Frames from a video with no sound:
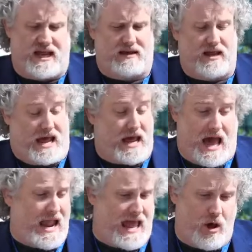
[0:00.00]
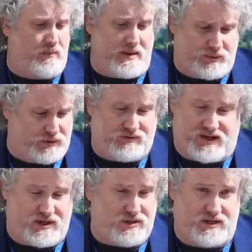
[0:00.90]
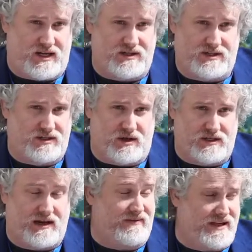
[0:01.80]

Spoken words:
and I help people do financial analysis on data.